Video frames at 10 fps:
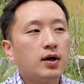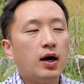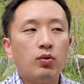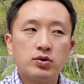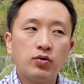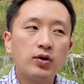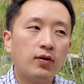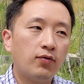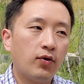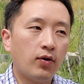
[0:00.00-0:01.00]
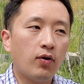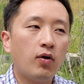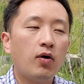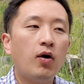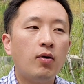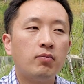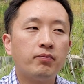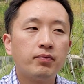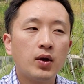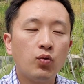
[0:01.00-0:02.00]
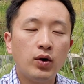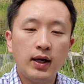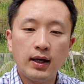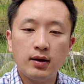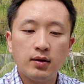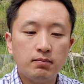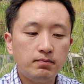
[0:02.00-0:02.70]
I was looking for a home within